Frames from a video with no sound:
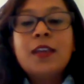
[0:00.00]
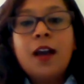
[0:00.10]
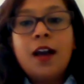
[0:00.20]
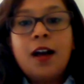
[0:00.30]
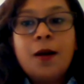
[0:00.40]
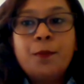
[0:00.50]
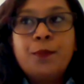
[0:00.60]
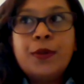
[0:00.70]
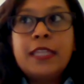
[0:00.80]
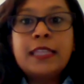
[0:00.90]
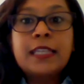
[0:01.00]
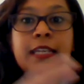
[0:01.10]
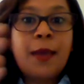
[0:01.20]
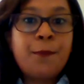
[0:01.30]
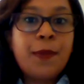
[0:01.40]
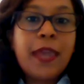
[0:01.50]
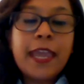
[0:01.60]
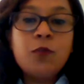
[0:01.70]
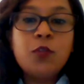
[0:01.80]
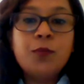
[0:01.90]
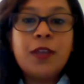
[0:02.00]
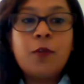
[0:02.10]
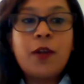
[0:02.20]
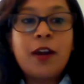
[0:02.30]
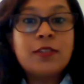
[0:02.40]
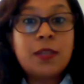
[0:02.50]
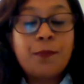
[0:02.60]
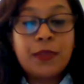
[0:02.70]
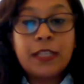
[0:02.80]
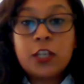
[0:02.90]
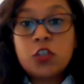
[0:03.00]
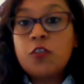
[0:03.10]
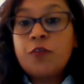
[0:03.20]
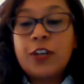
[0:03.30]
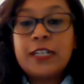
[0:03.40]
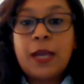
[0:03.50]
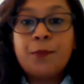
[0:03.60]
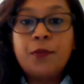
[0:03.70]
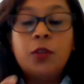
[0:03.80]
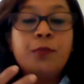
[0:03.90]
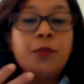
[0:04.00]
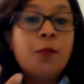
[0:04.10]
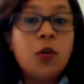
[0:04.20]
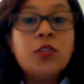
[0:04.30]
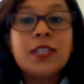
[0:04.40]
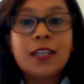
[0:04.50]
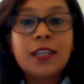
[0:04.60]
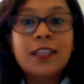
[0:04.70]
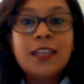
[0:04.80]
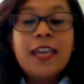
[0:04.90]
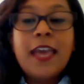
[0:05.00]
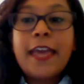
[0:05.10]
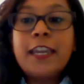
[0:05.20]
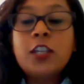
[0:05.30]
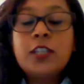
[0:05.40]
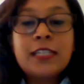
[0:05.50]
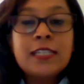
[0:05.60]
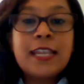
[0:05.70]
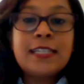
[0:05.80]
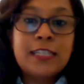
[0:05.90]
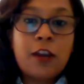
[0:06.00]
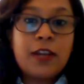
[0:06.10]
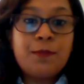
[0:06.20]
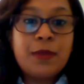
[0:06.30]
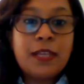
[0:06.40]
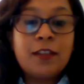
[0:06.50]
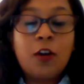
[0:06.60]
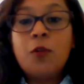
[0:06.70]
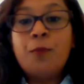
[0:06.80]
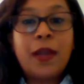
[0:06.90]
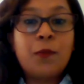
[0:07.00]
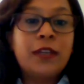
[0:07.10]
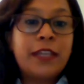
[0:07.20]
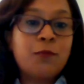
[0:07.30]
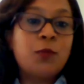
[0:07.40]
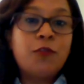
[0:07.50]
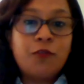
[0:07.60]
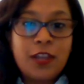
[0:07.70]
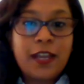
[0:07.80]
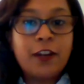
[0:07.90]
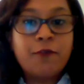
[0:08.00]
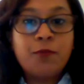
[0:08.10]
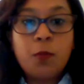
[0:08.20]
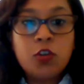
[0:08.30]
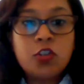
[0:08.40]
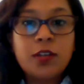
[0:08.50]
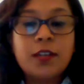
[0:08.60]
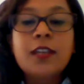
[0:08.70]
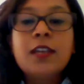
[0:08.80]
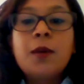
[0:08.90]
But then the campaign would be around something that you're, for example, promoting. And it doesn't necessarily mean, oh, buy one, get one free kind of promotion.